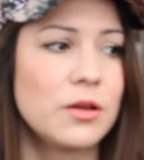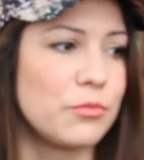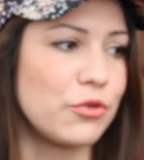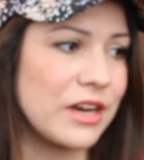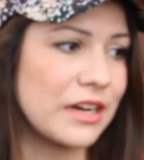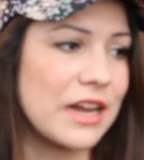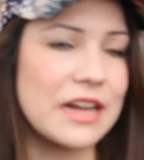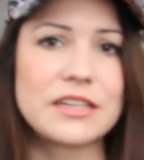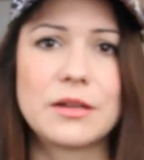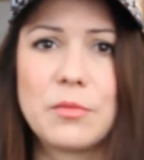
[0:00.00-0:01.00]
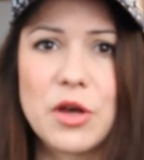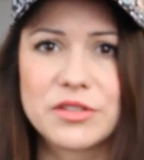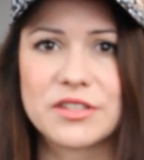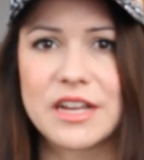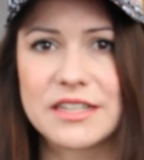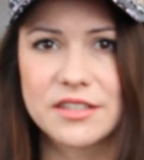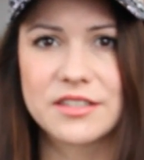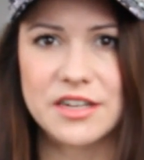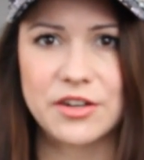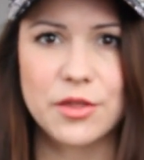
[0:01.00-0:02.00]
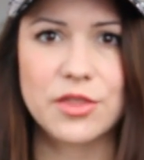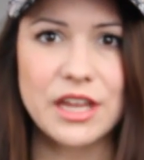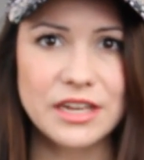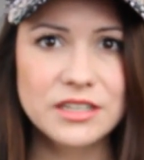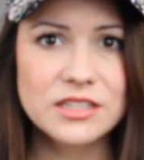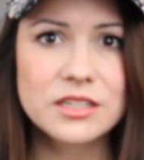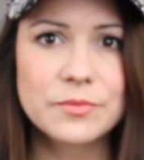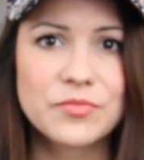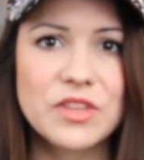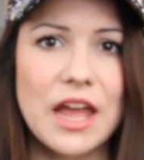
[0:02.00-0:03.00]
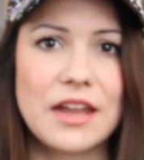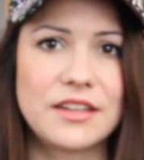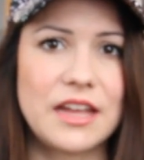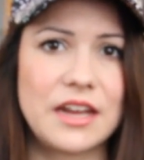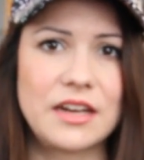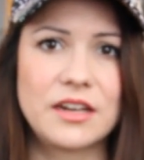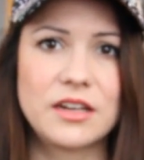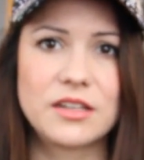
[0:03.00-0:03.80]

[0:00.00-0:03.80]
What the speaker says: bring like the most necessary things, and then